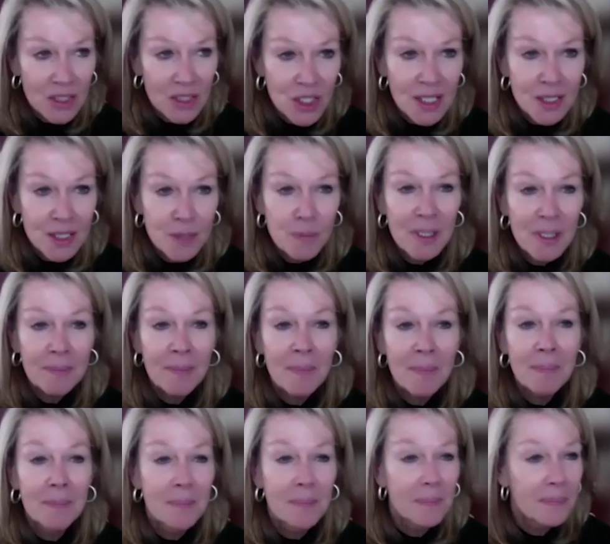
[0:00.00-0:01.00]
judgment,
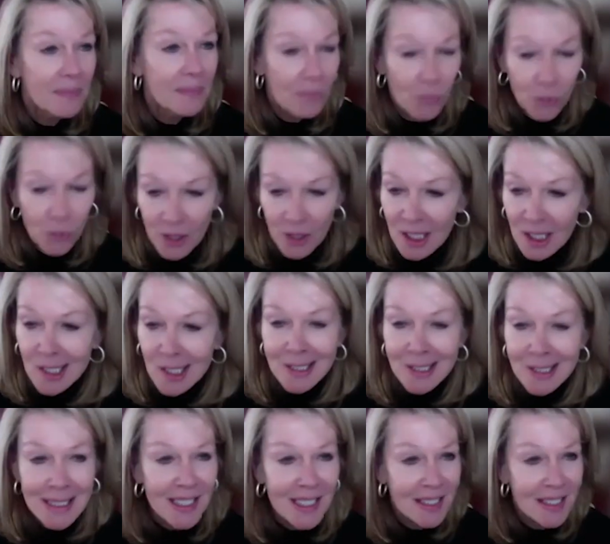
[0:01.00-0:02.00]
working on
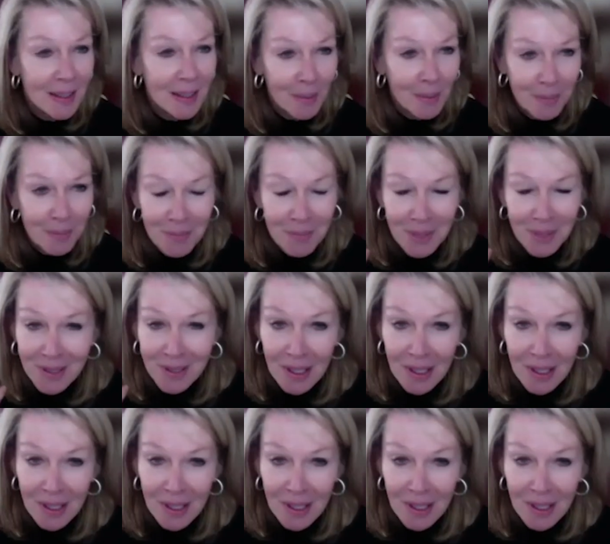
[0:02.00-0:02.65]
a team,